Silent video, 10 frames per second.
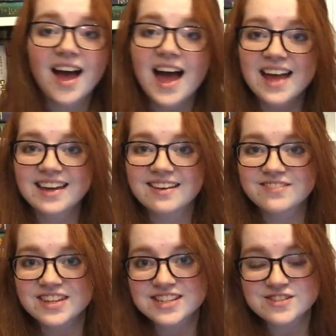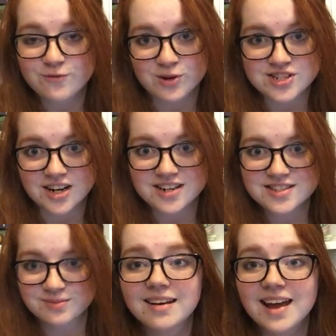I gave this 4
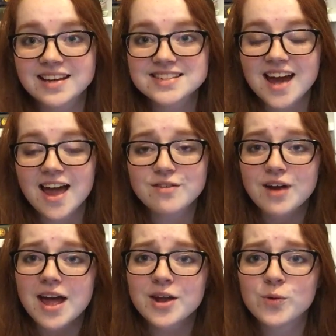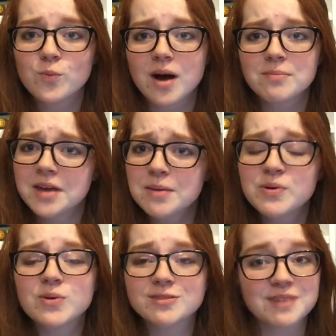stars. Next, I read what may be
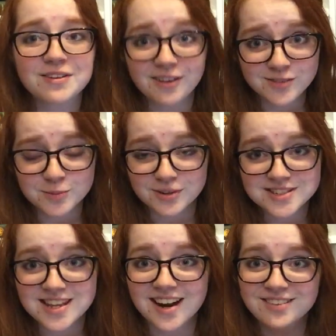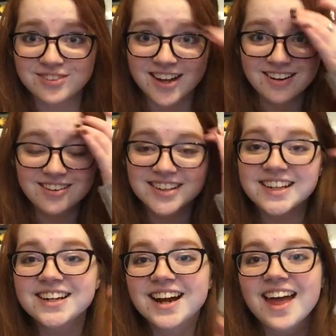one of my favorite books that I've read all year,